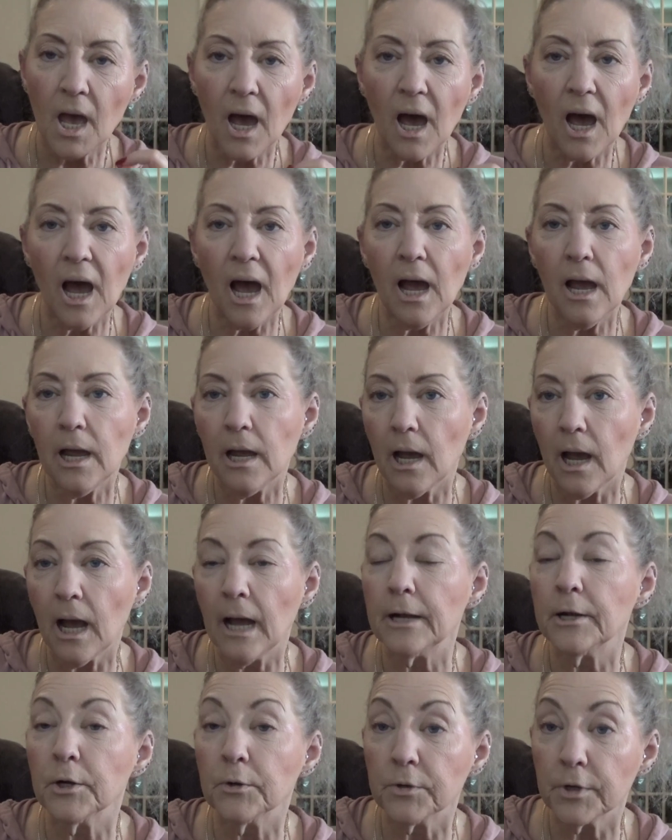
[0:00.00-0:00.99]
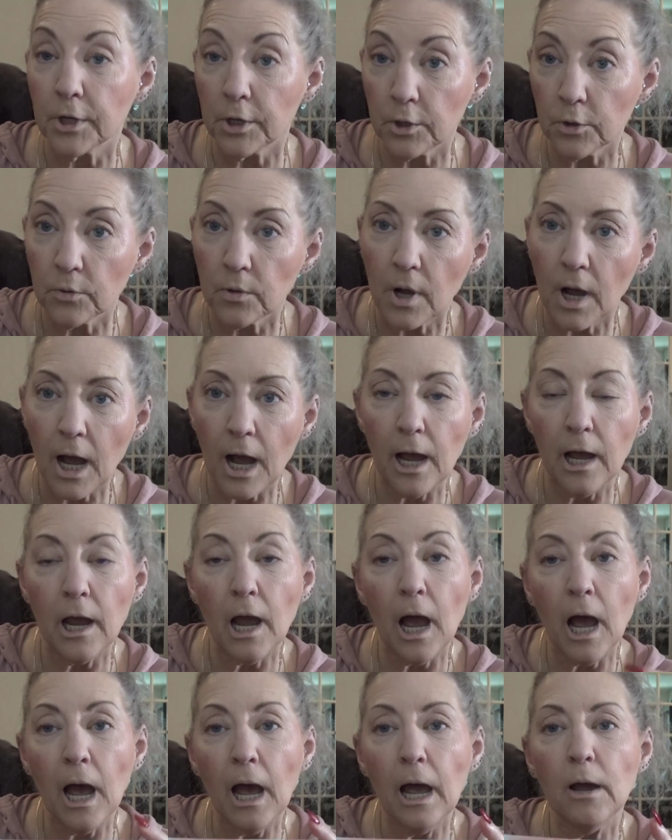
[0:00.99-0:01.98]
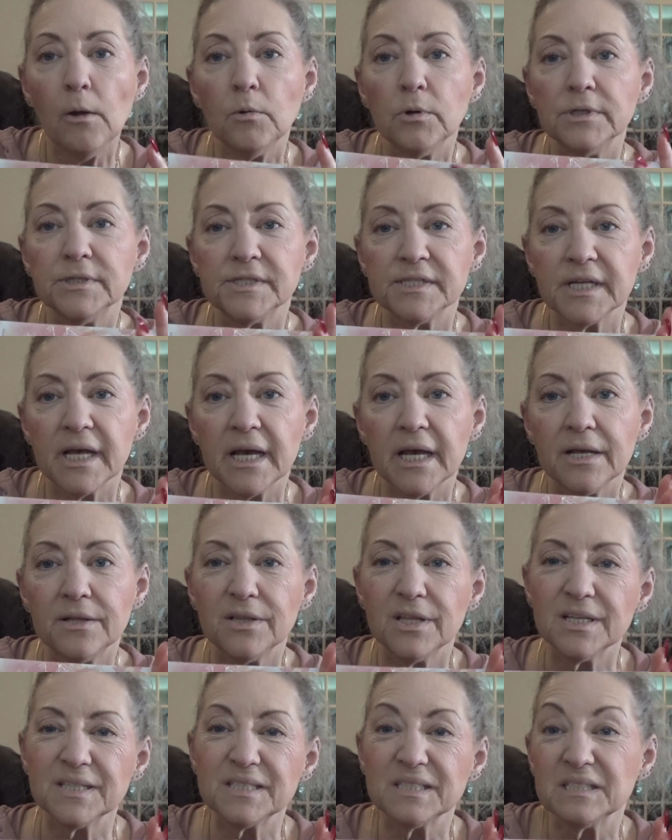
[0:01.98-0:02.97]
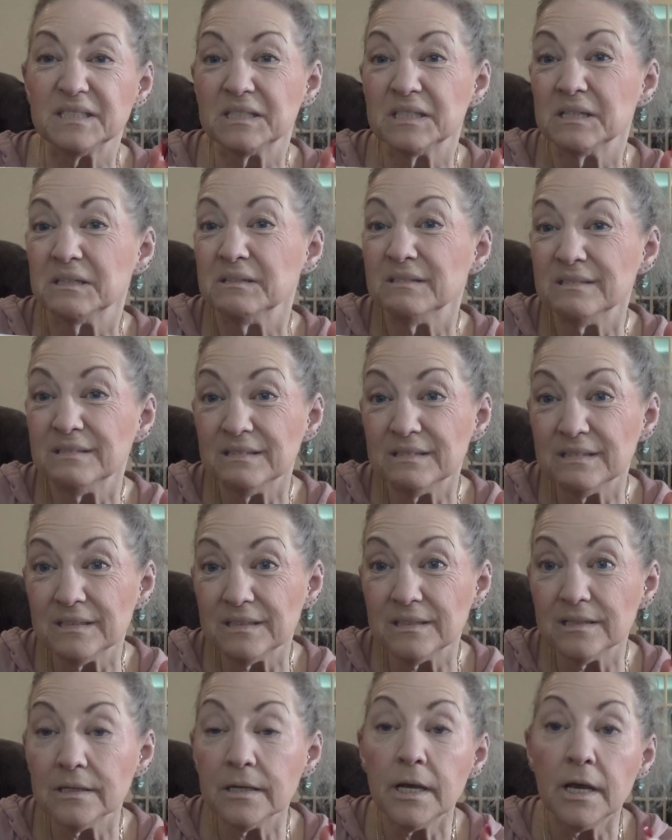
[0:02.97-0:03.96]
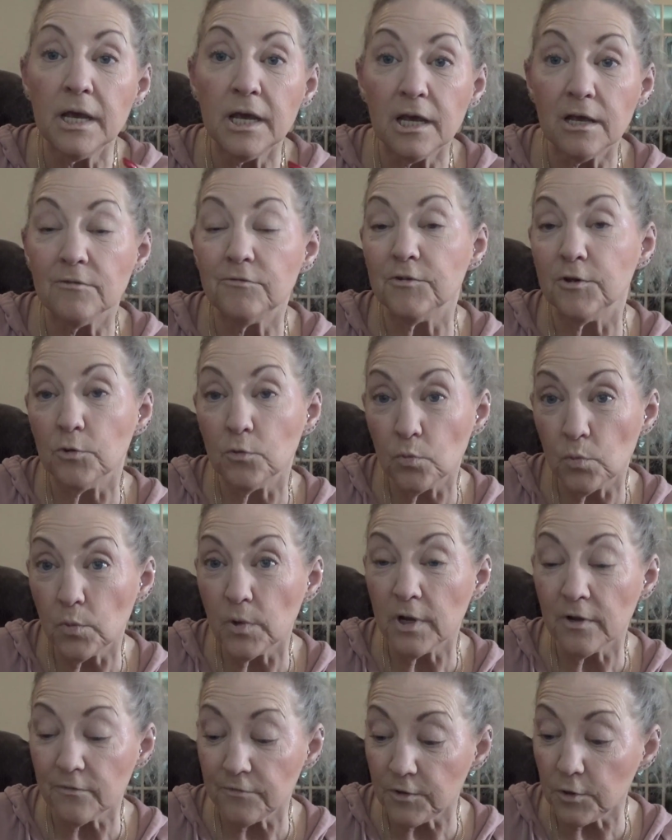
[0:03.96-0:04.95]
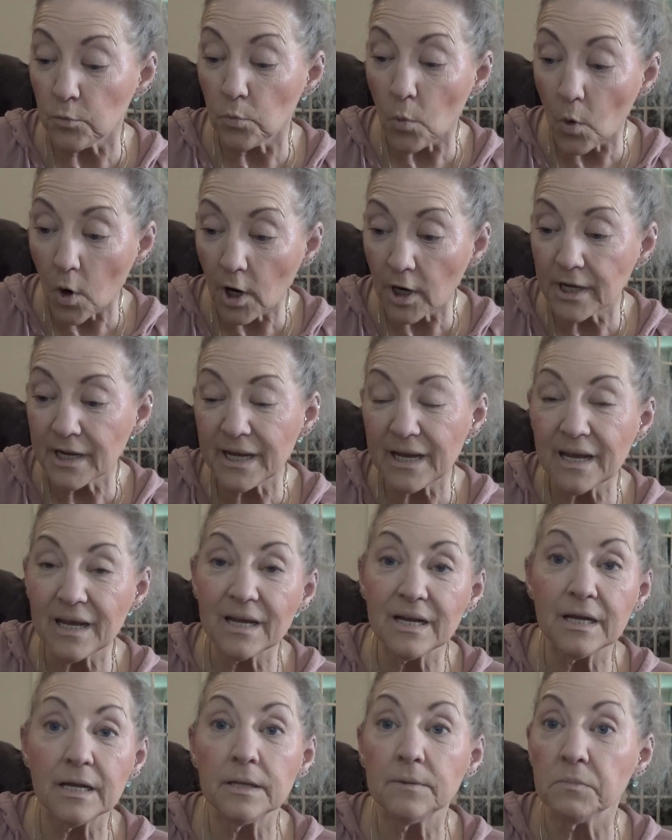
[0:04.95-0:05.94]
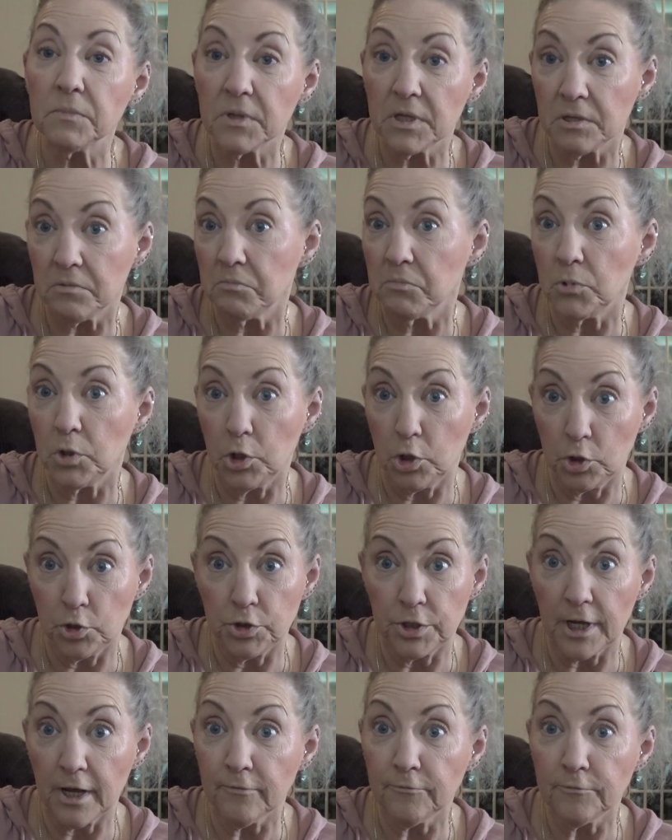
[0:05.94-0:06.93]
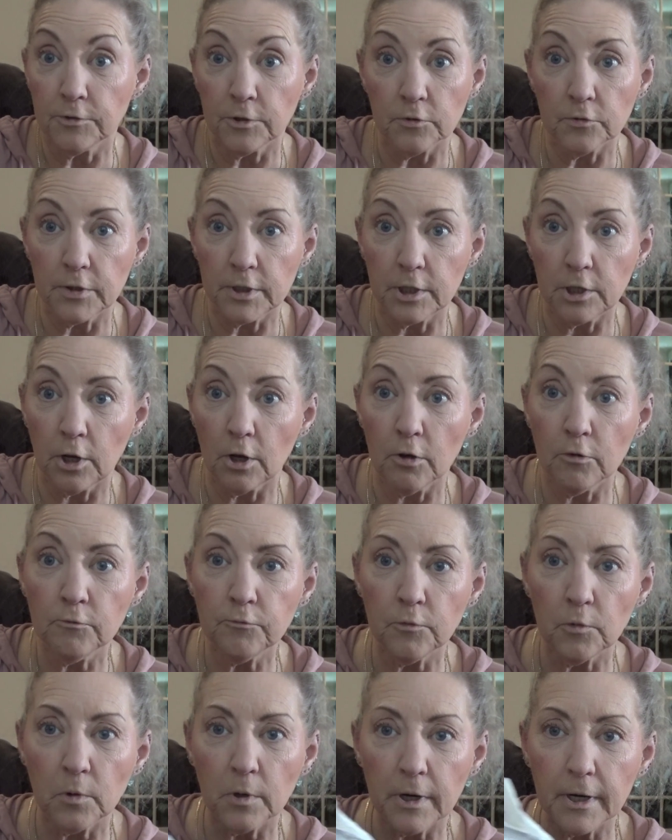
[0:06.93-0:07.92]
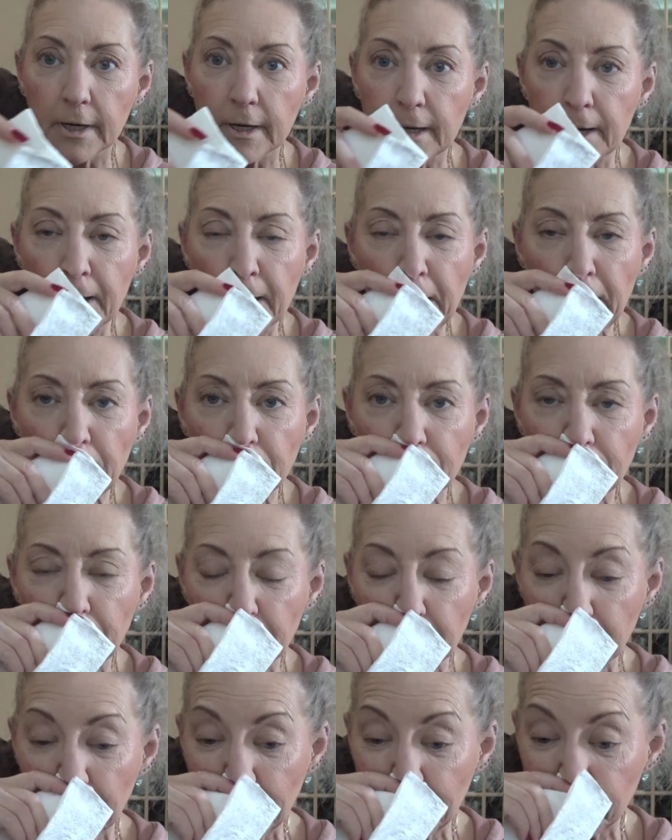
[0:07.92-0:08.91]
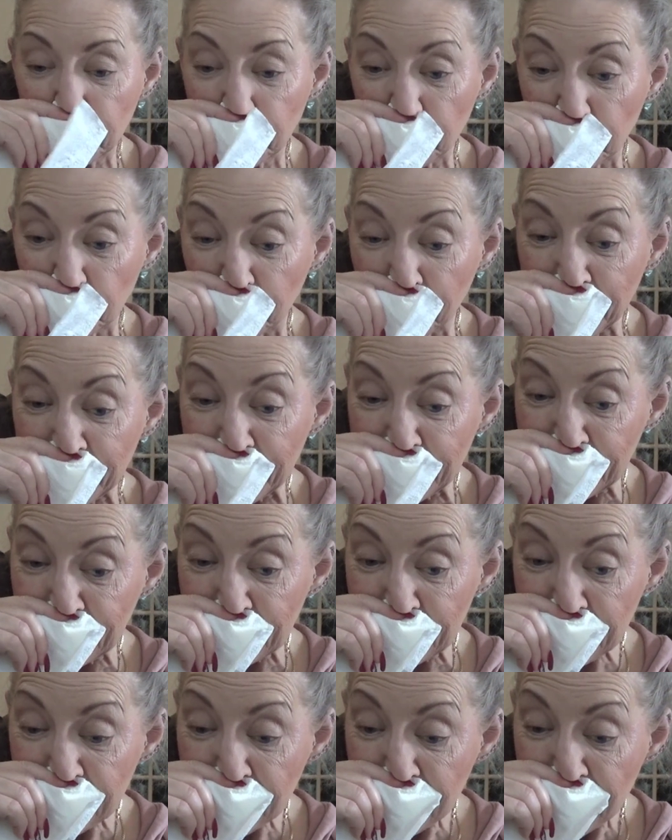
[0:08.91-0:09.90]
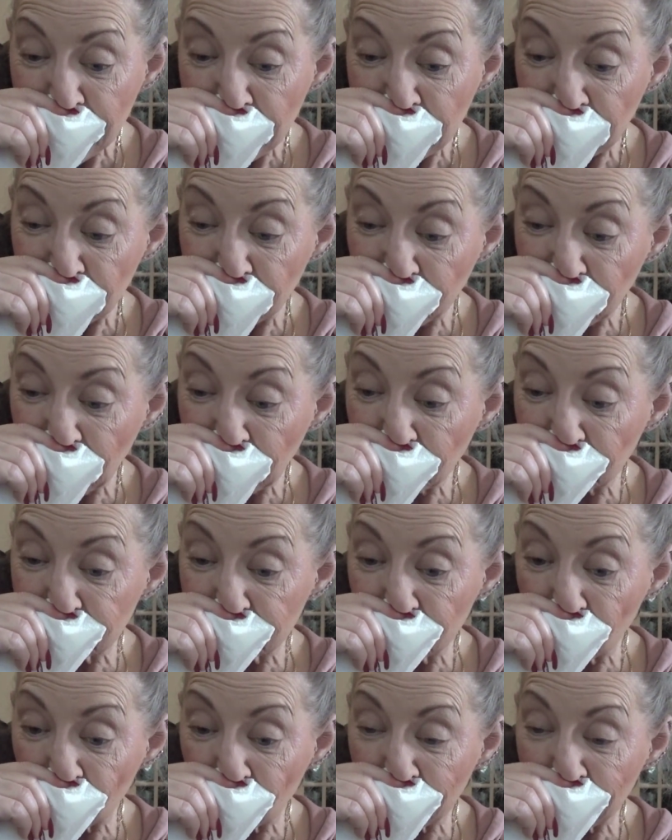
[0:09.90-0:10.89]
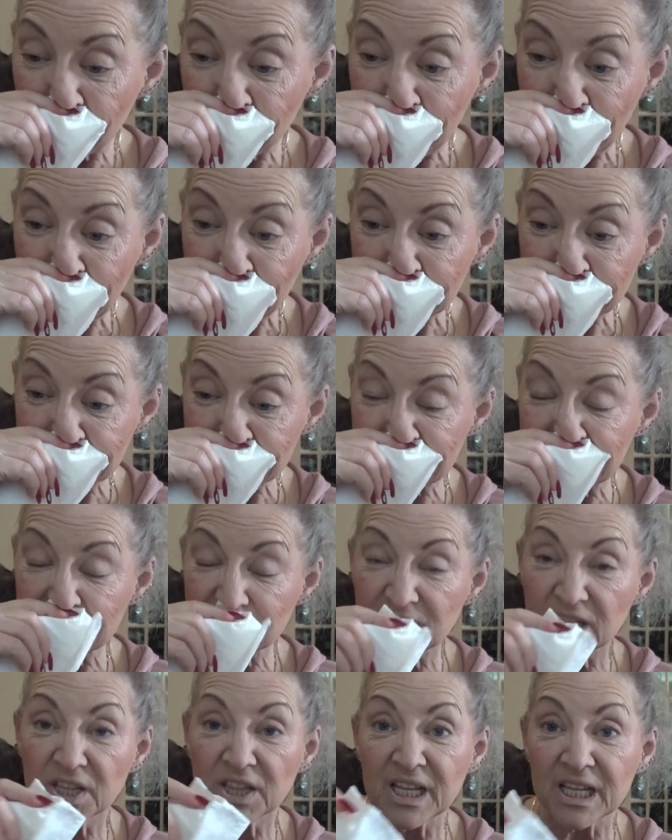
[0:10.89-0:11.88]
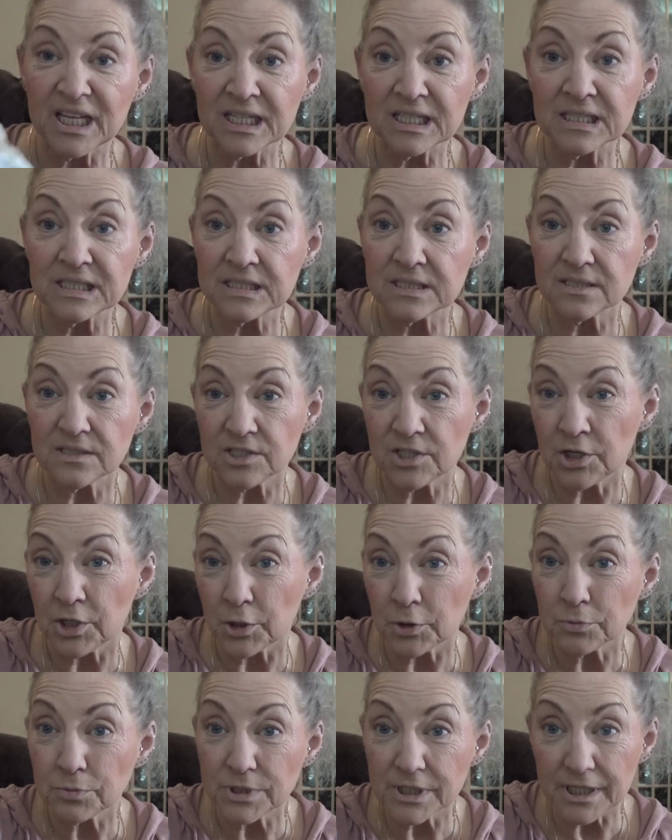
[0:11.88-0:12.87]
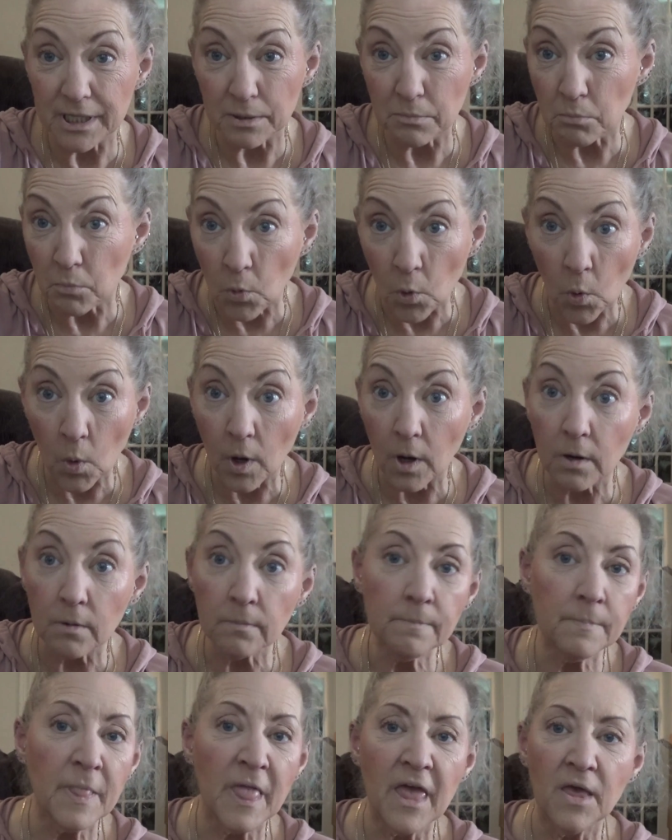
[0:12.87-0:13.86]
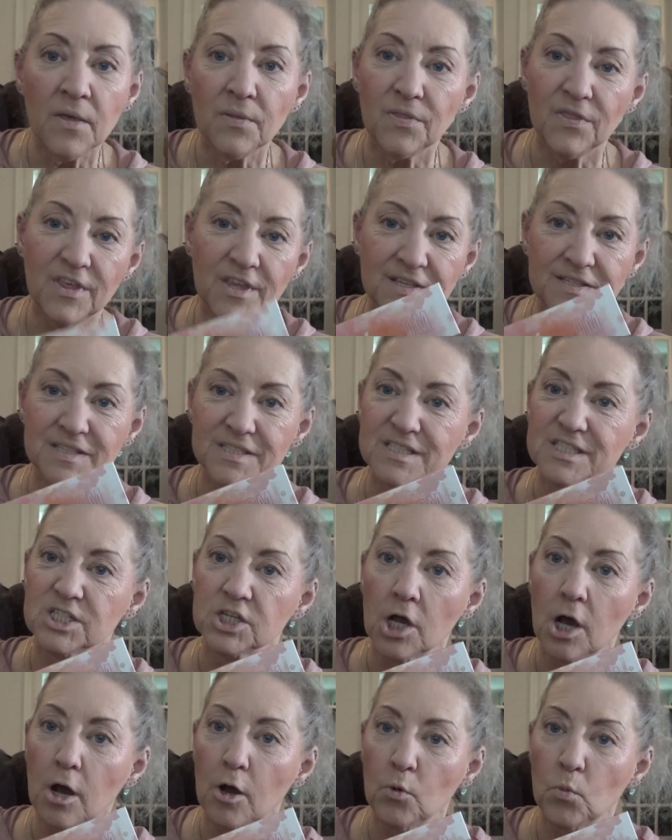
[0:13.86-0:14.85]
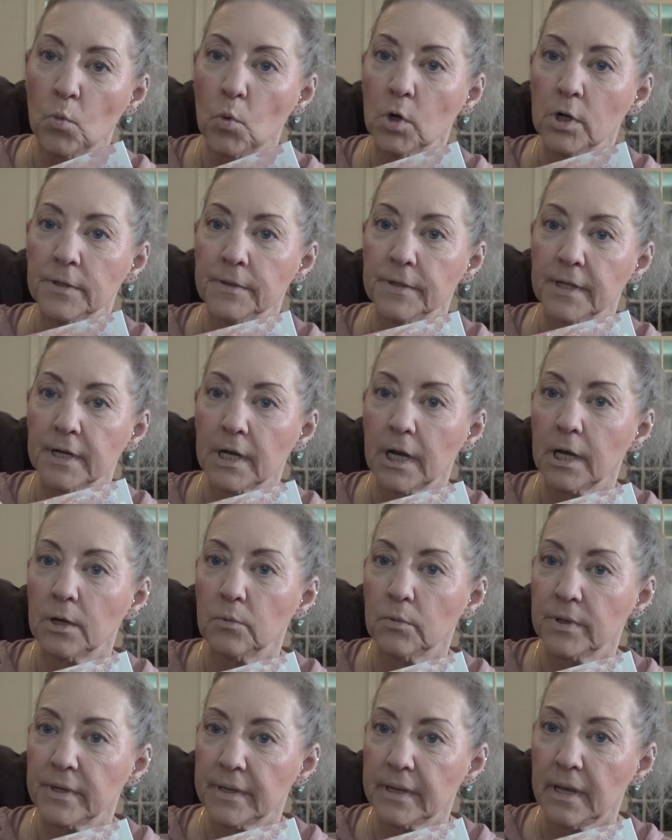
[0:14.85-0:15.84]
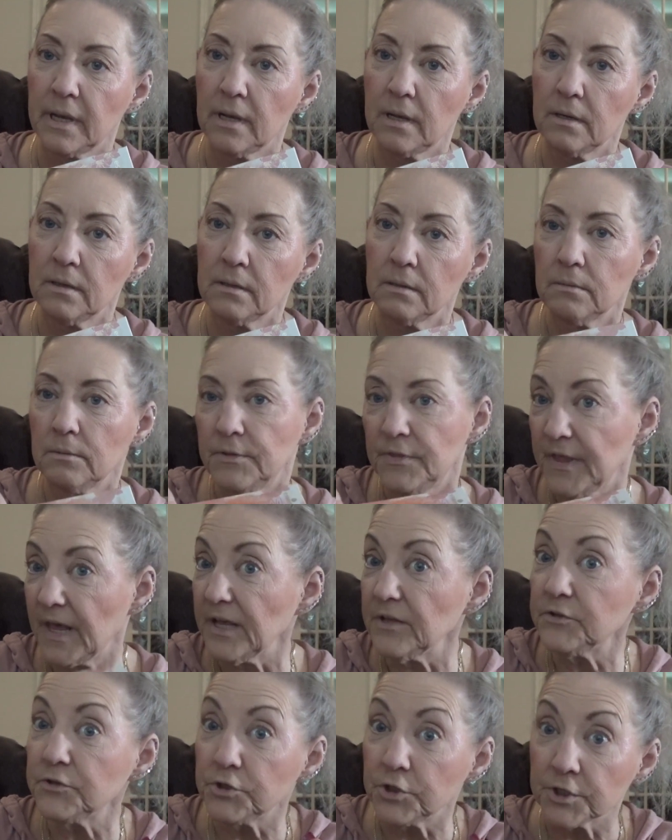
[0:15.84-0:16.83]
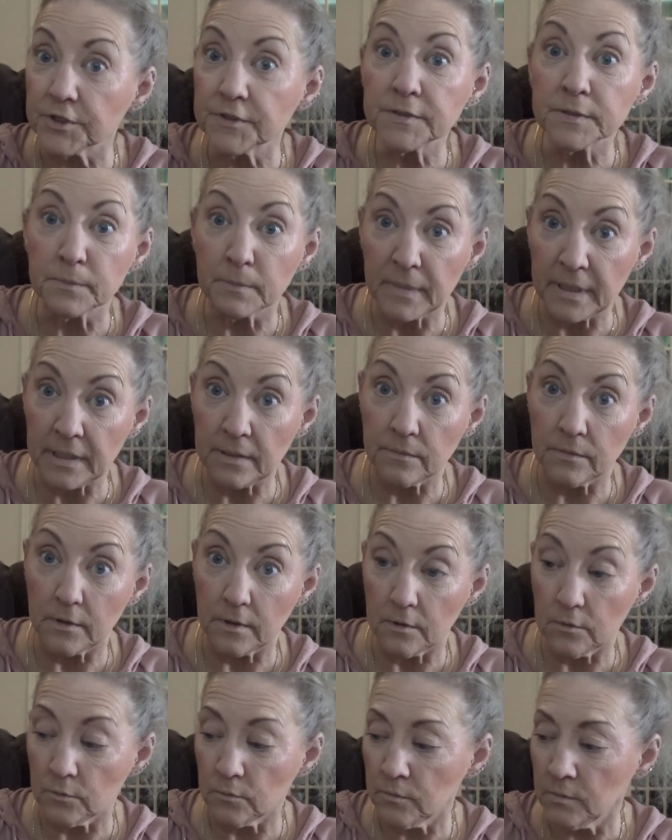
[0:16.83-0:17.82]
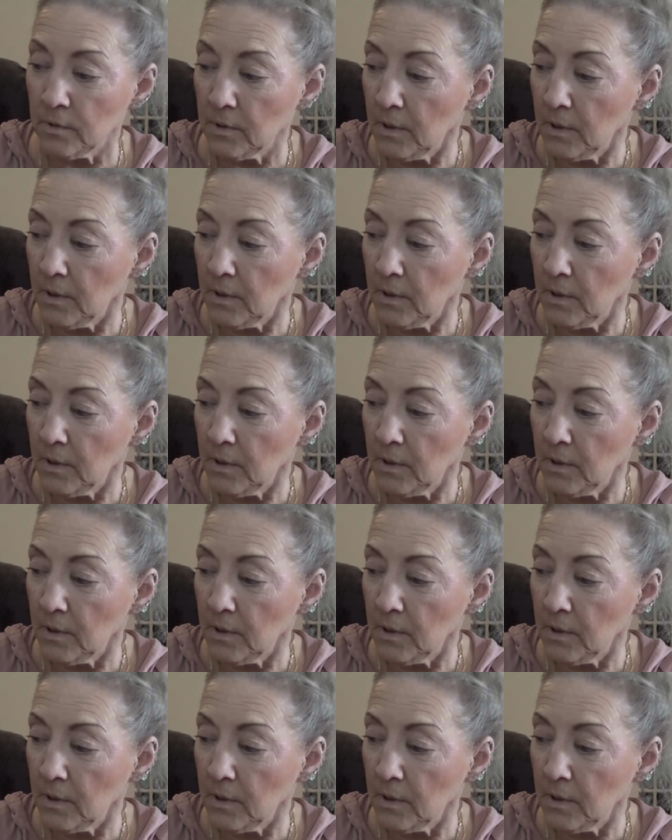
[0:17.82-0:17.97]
I don't know. I would say this is a if you want to get it, then definitely go for it. But like for me, if I was going back to get the things, you know, to get more, this is not one that I would get. That's just me though.